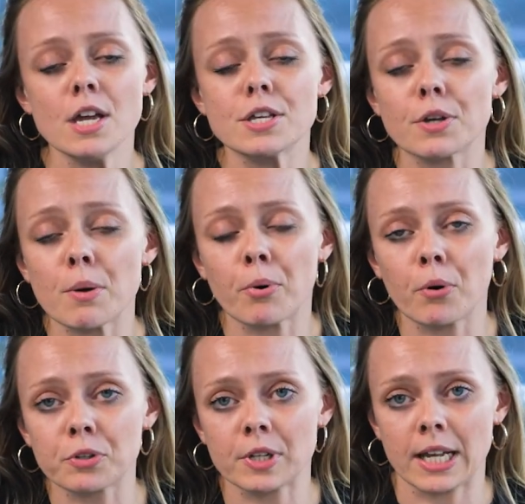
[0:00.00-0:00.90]
So
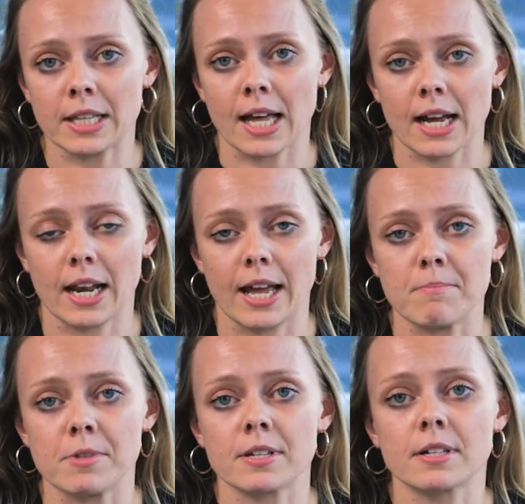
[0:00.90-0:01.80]
importantly in that
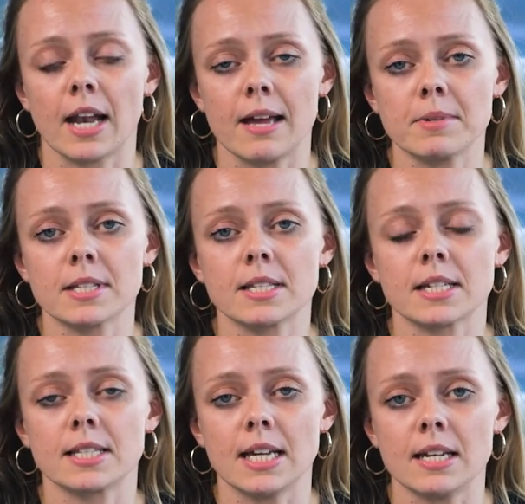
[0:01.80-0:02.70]
claim, the claimants
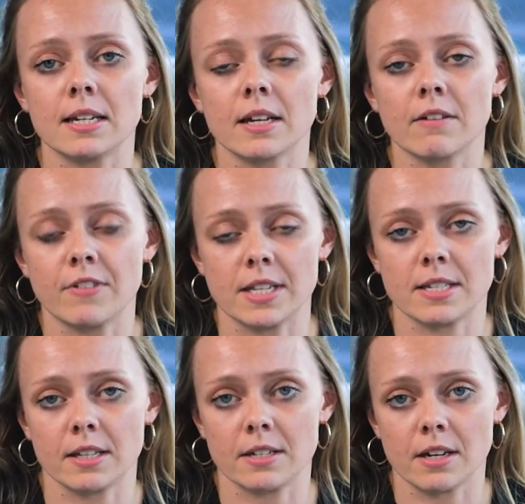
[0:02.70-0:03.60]
succeeded in
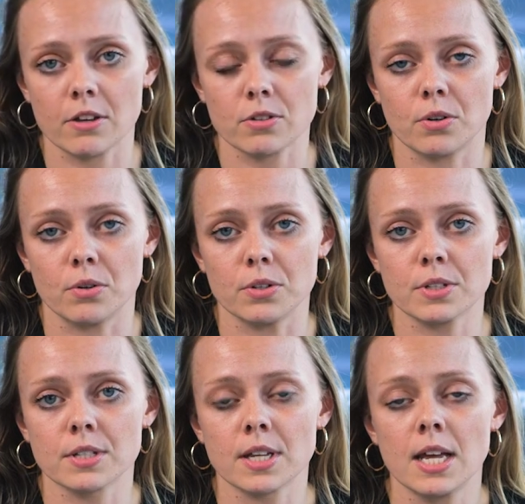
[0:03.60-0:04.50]
convincing the Dutch
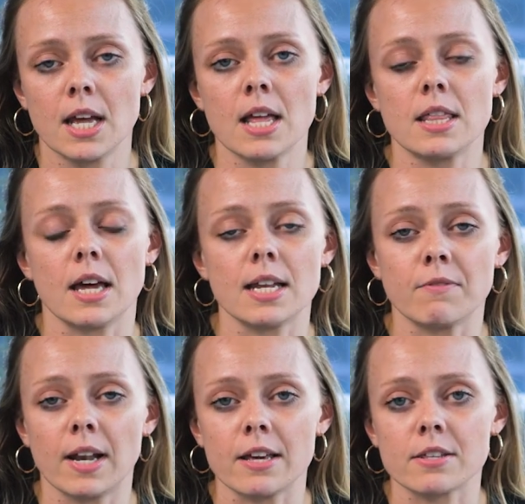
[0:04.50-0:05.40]
courts that in
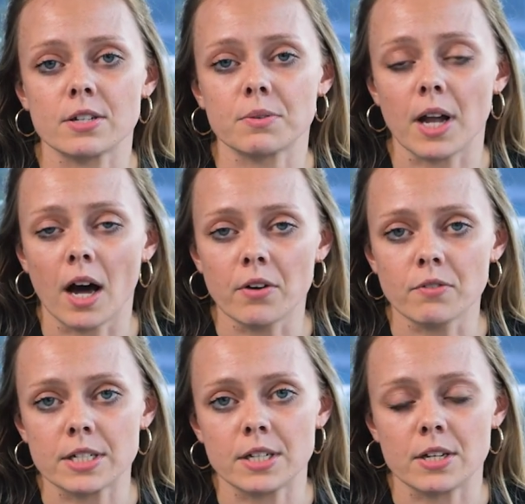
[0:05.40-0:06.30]
relation to an
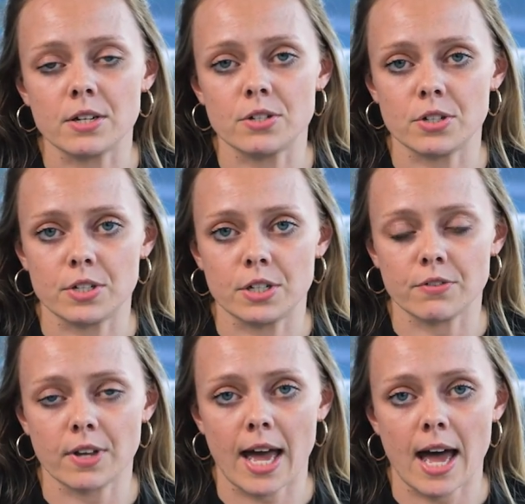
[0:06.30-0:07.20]
unwritten duty
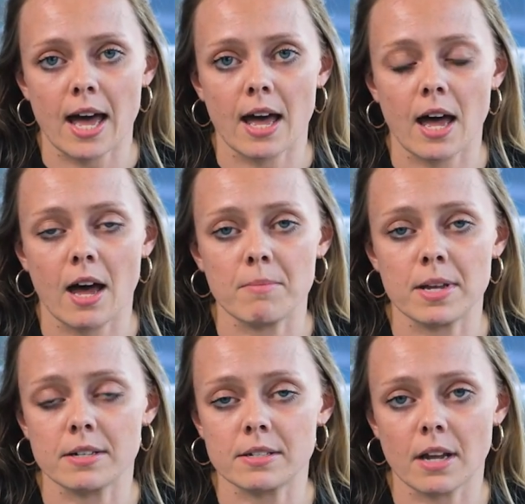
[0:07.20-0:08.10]
of care
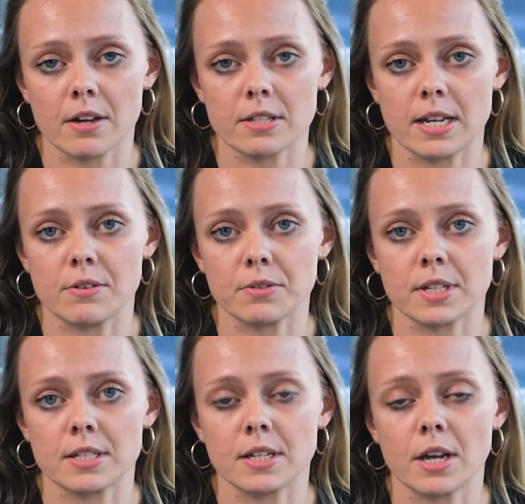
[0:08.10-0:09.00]
in the Dutch legal
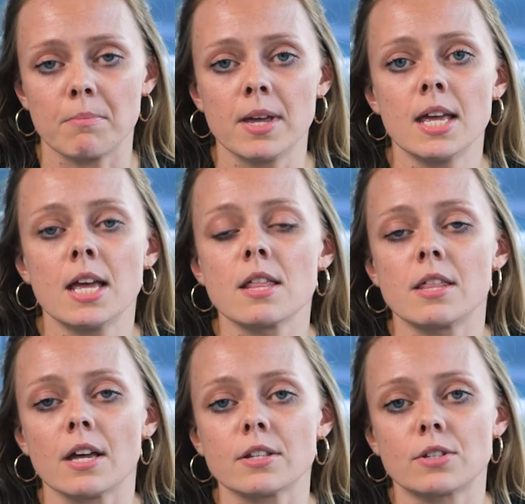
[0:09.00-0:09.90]
system,
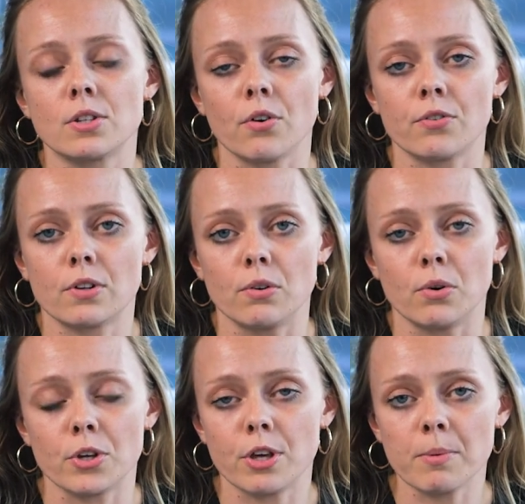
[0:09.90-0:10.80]
that soft
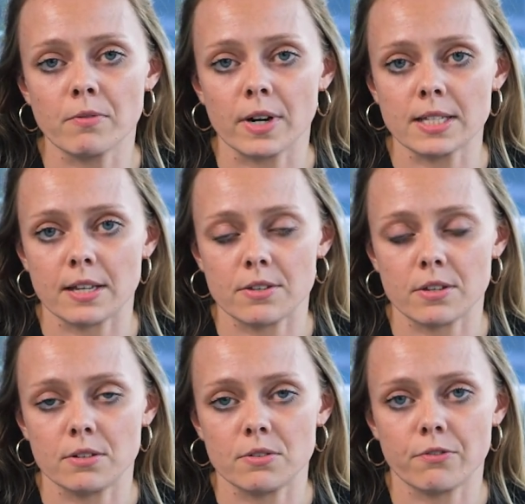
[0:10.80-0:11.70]
law human rights
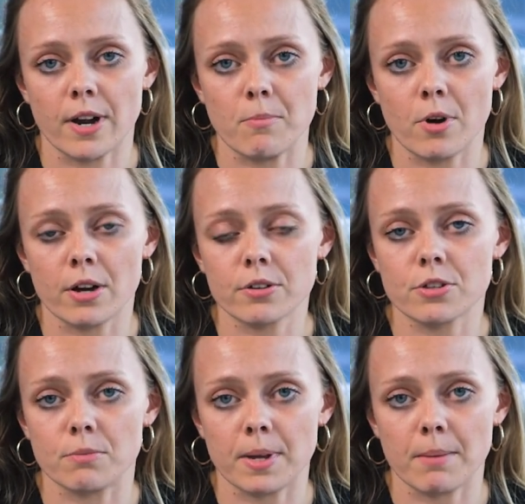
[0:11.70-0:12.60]
issue framework
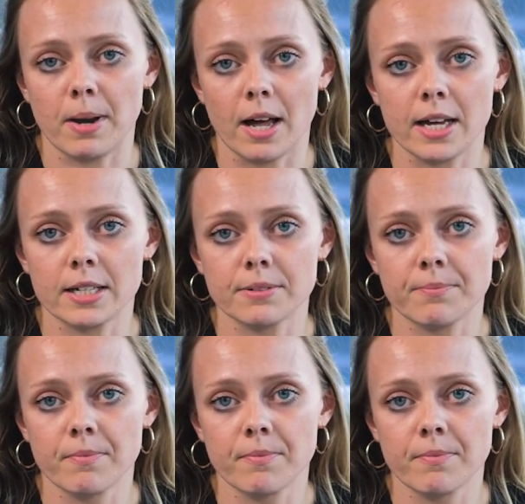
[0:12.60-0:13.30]
should be applied.